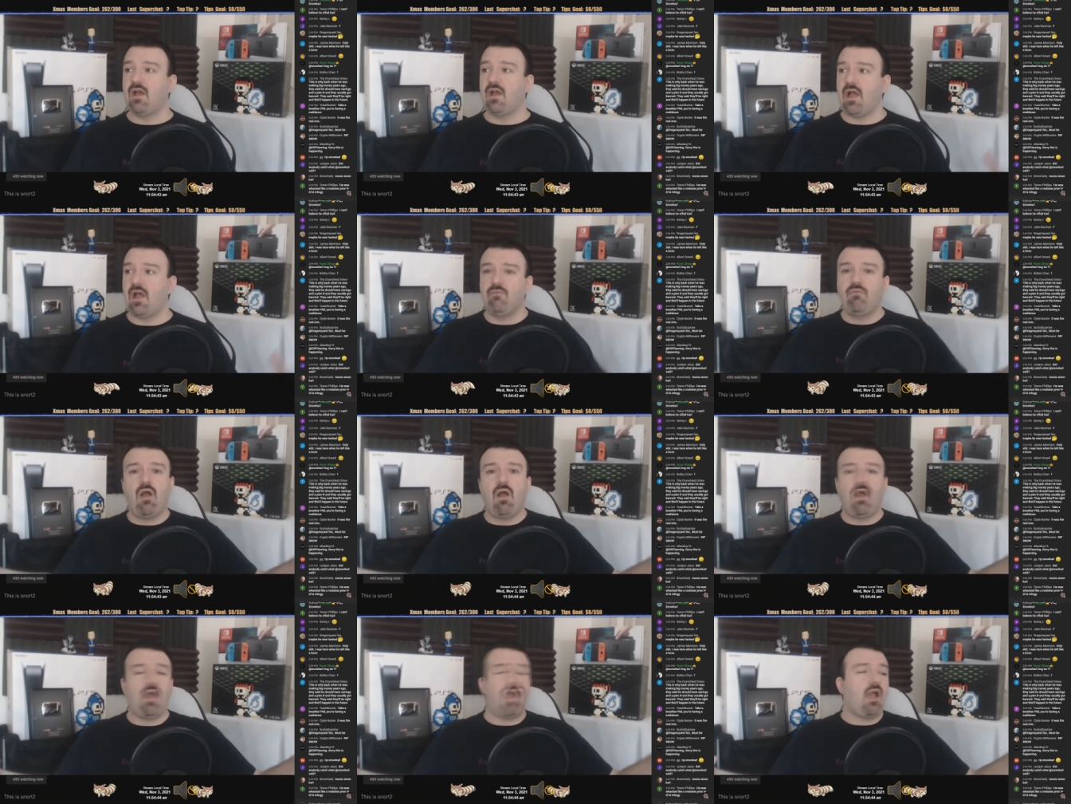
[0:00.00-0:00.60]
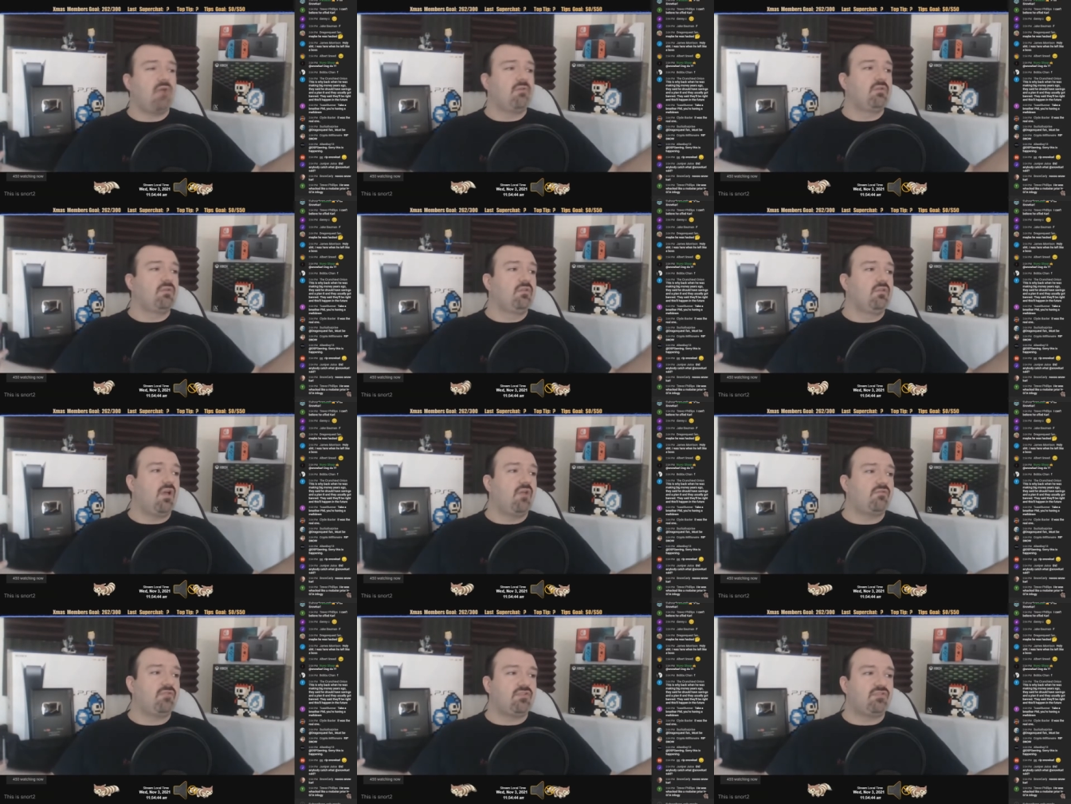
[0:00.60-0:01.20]
I would
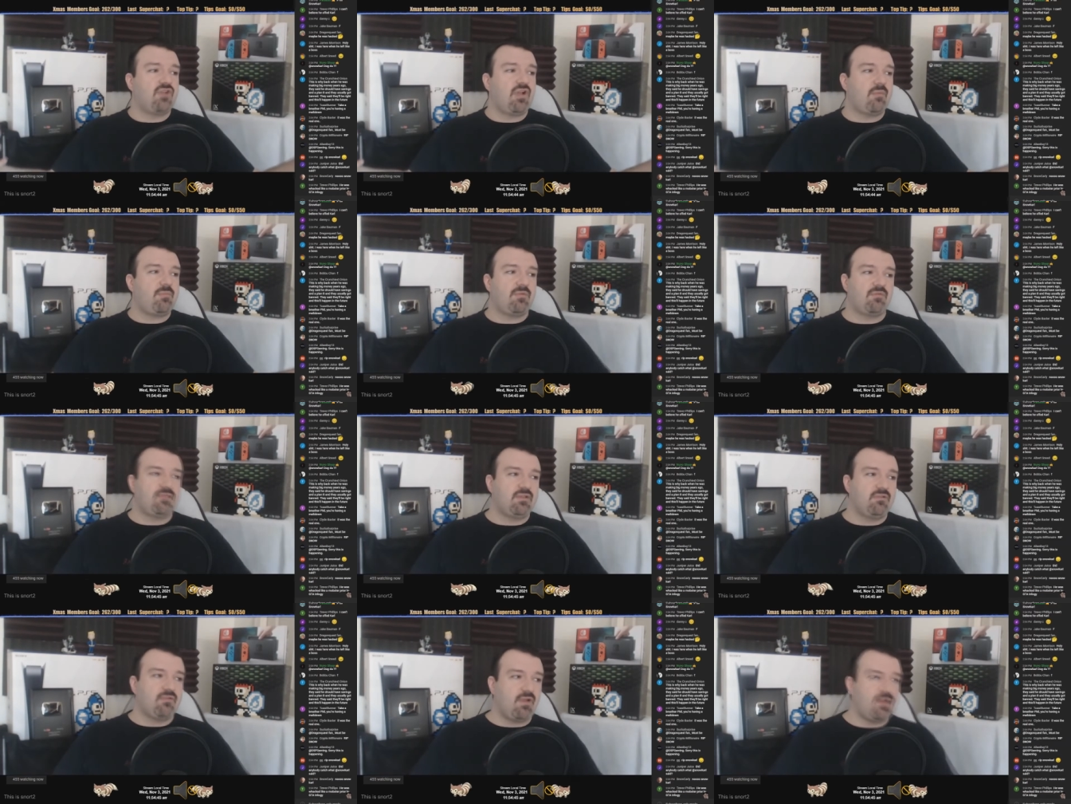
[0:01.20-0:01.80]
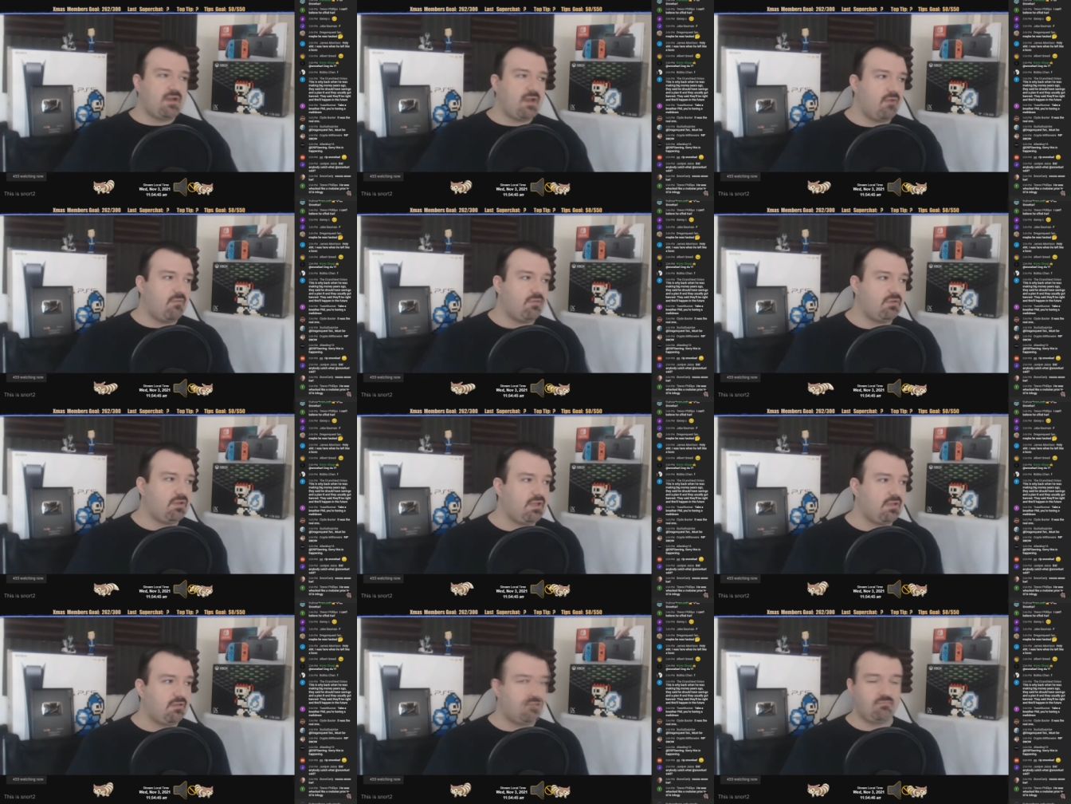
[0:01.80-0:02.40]
love to drop everything right now and
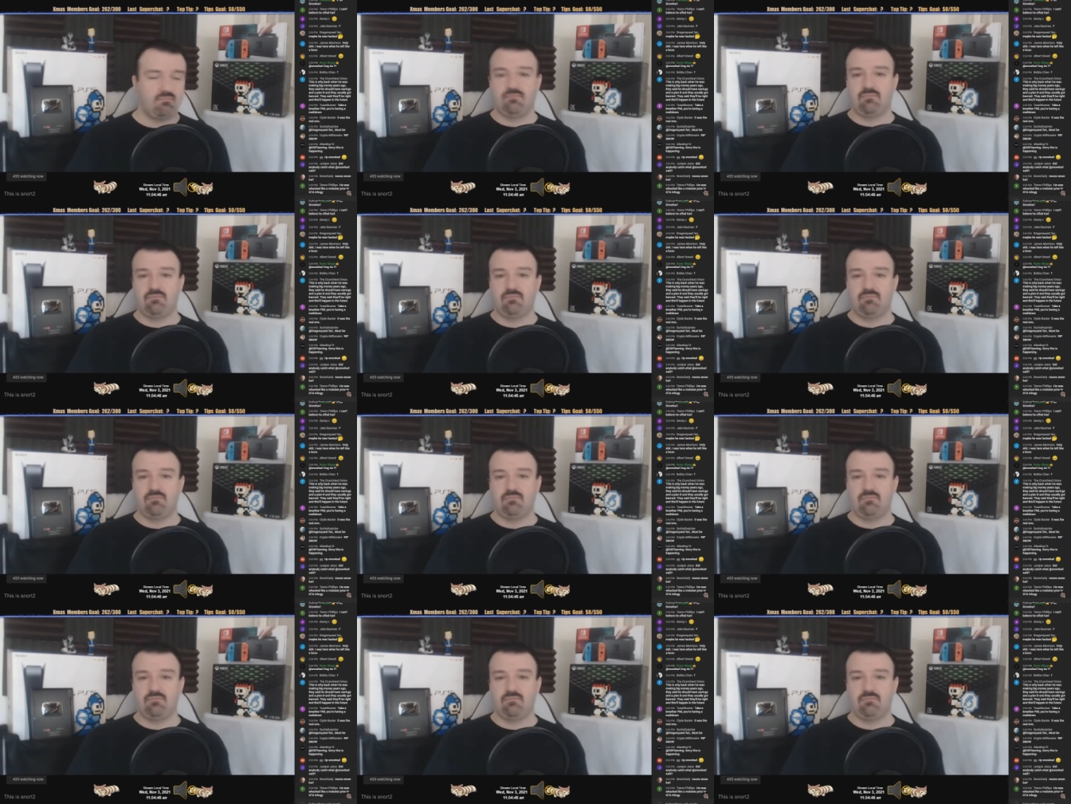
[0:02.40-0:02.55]
play them.